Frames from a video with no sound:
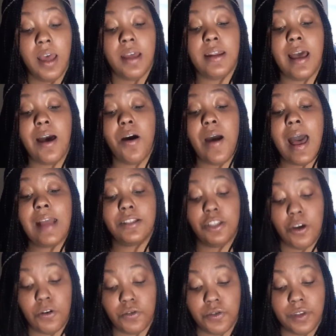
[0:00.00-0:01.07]
Now, I
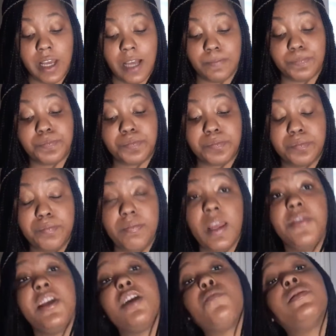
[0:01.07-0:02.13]
told you that
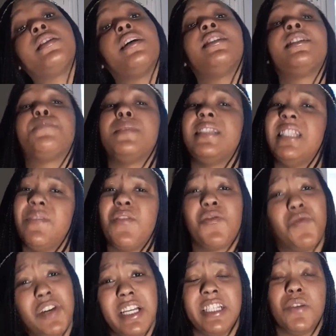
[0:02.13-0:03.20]
there was a specific
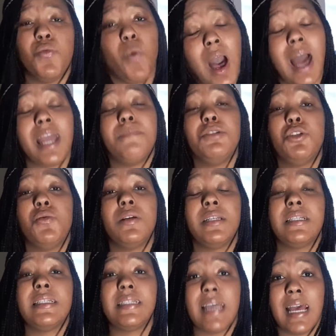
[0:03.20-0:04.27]
reason why I'm doing
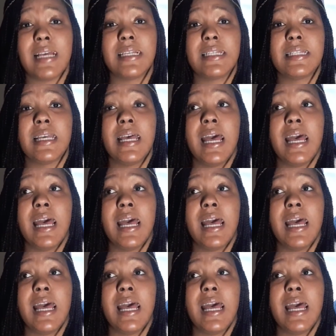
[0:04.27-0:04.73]
this test.